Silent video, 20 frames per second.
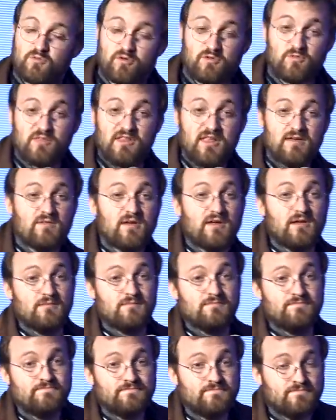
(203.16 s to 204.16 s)
the world we live
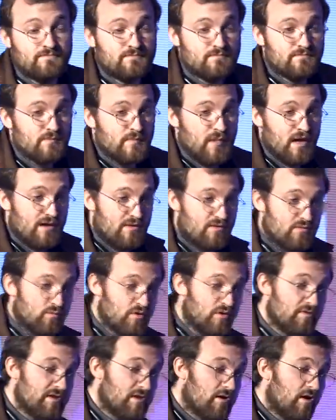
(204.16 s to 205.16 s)
in. It's a
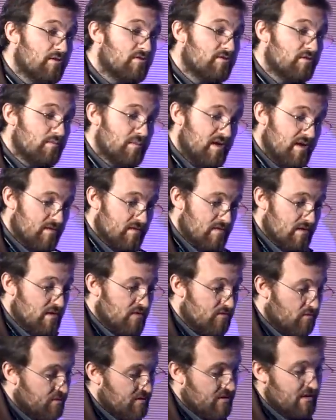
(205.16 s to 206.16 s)
world that also means that
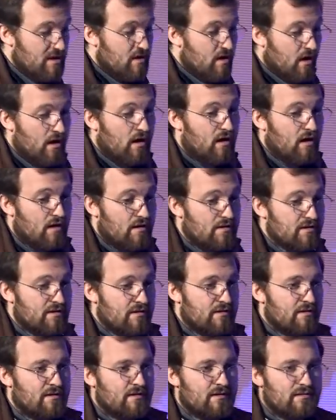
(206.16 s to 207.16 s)
it's really hard
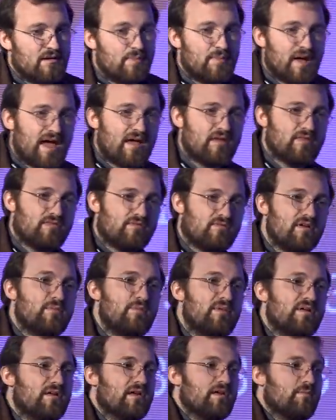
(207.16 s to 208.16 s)
to bank 3
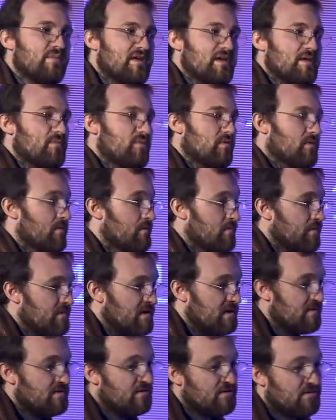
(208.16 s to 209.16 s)
billion people
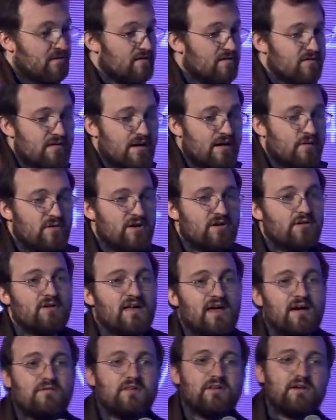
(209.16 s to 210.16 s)
because it turns out we don't
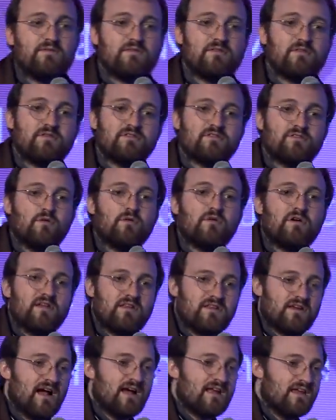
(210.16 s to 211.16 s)
have enough of their story
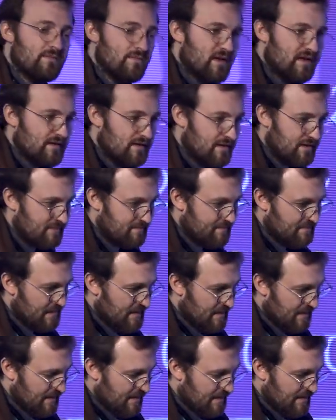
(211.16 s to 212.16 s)
documented.
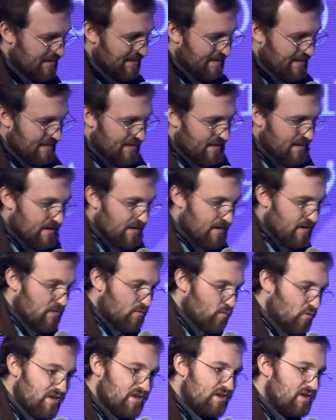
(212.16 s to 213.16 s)

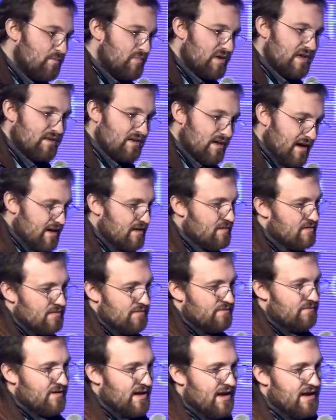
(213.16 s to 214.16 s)
Wouldn't it be nice
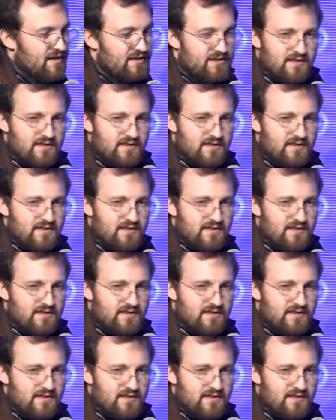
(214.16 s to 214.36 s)
if we had a